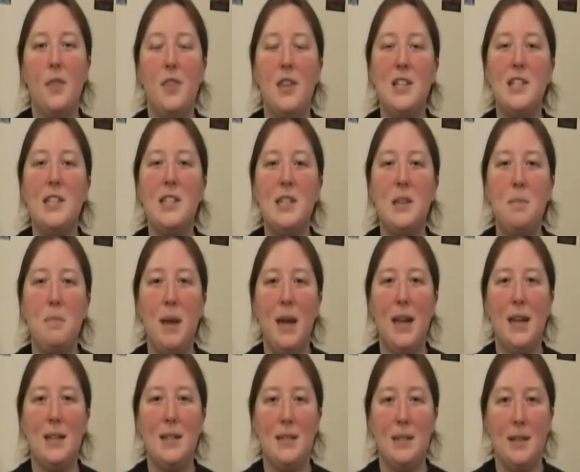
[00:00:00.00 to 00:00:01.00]
This is the
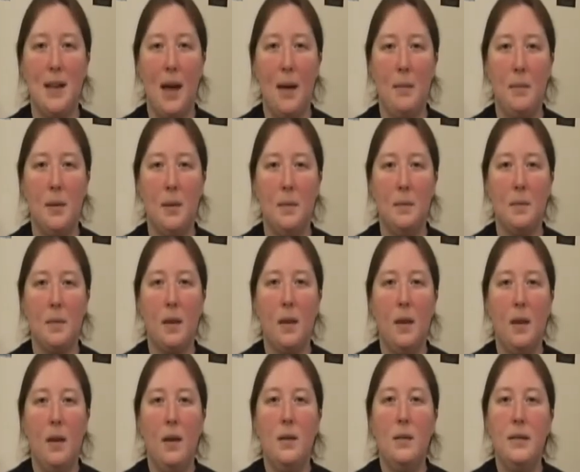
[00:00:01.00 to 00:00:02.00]
biggest step.
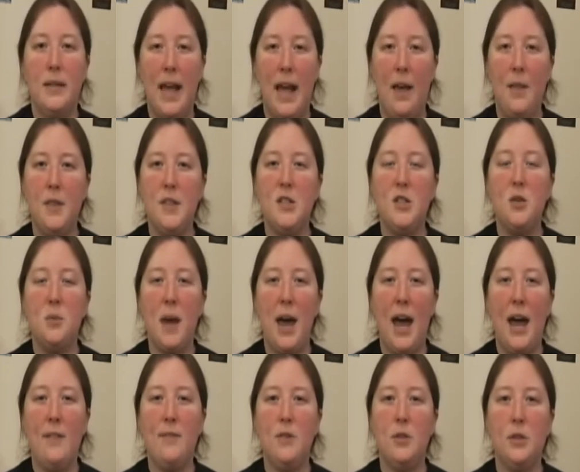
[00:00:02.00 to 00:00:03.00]
Now that you
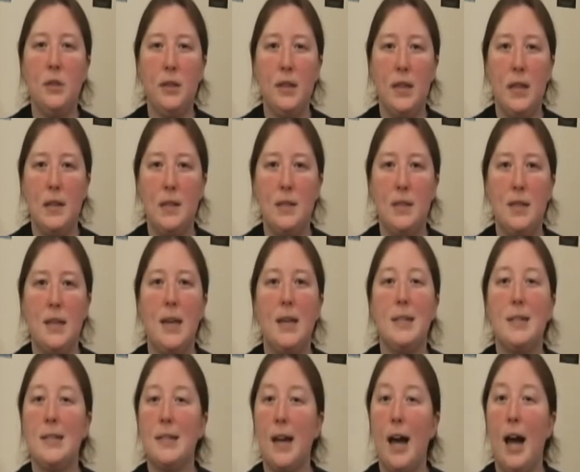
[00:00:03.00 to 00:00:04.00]
have your list,
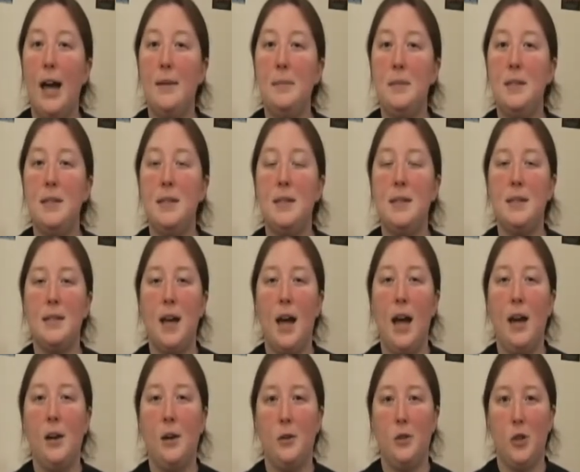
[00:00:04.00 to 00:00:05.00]
it's time to
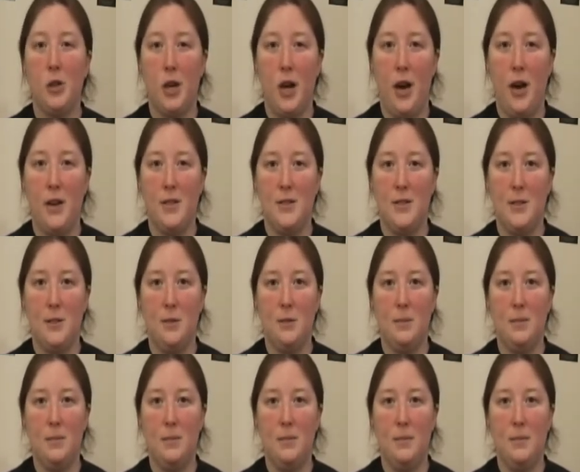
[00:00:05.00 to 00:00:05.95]
decide on your costume.